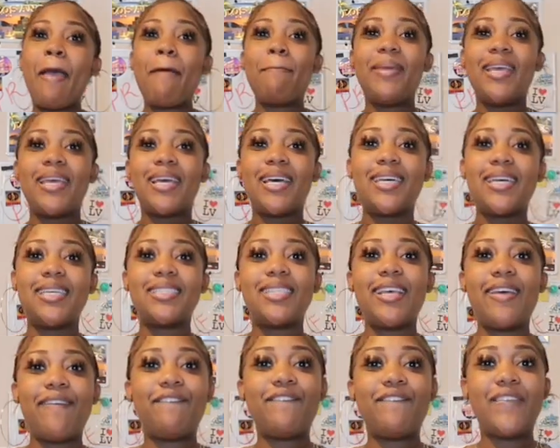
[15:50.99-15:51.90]
because
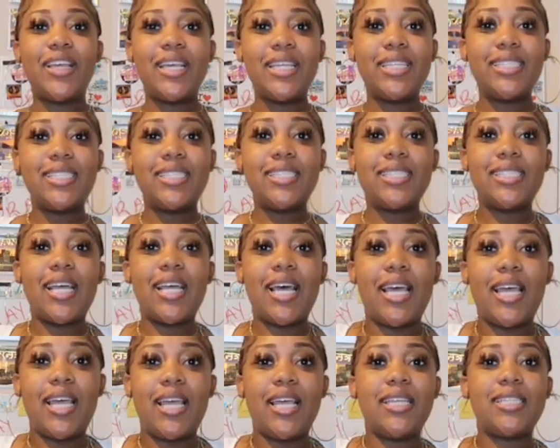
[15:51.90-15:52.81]
it fits
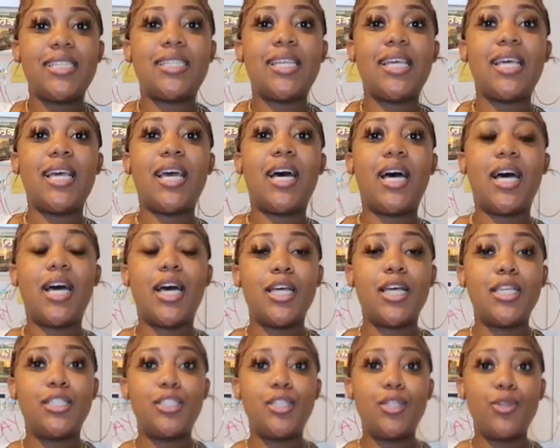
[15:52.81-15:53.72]
nice, it
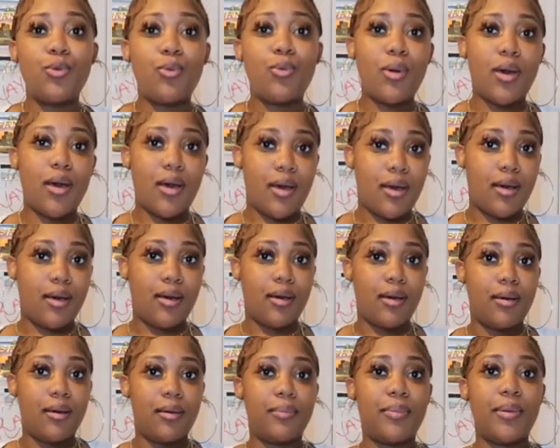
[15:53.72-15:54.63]
hugs you
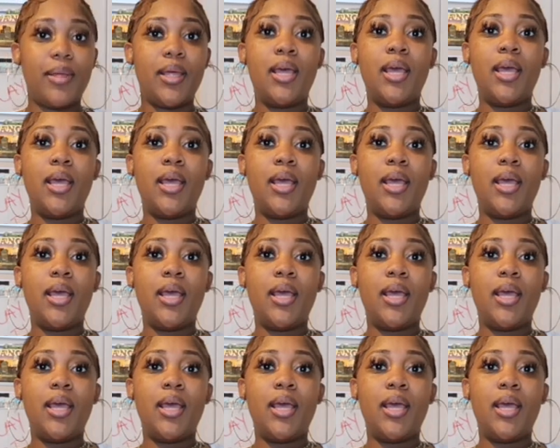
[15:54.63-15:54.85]
up,